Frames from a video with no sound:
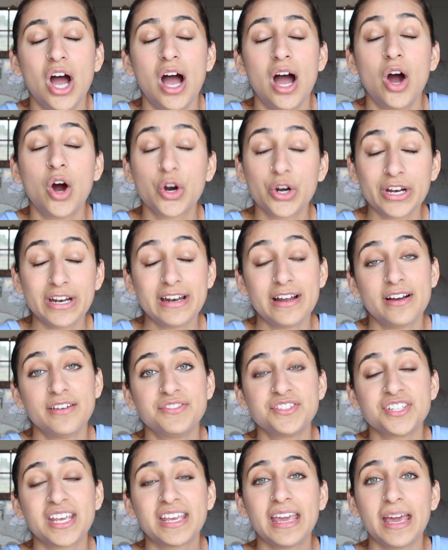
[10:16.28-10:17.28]
hard
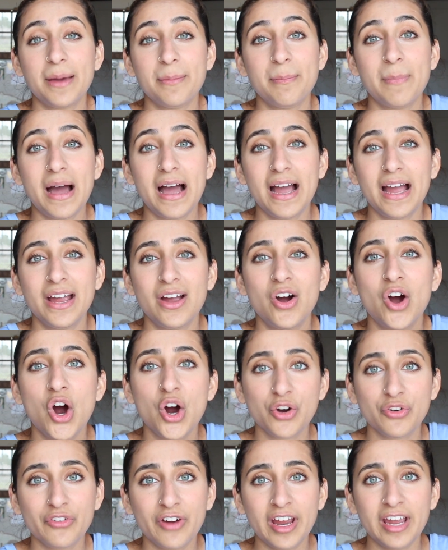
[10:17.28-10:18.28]
enough to get my
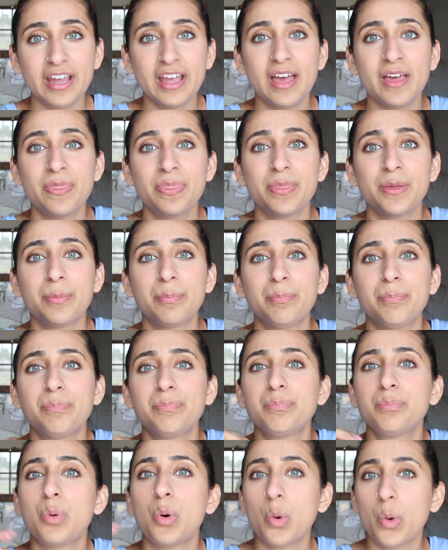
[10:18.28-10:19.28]
heart rate at the
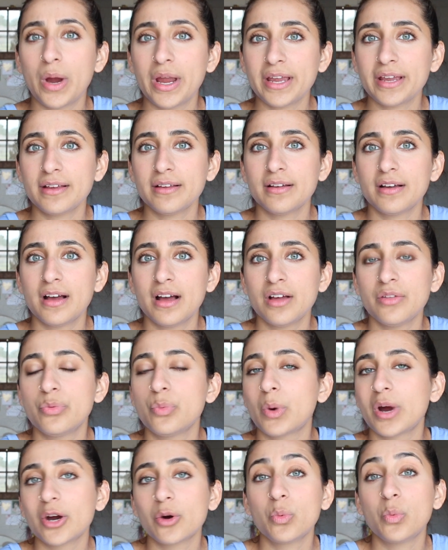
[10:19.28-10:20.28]
point
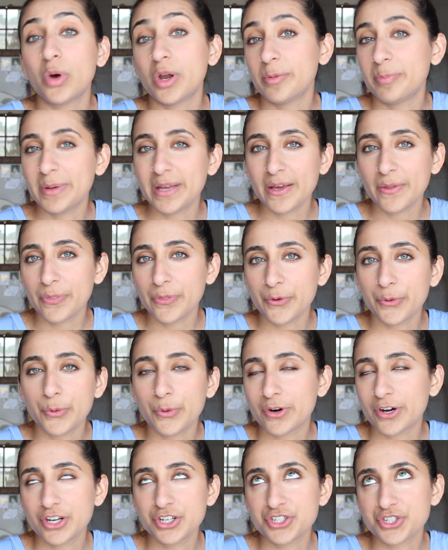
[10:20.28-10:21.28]
where it would be at the
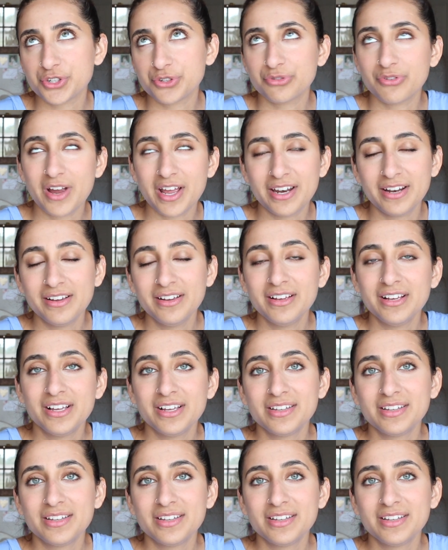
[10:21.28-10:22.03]
orange or red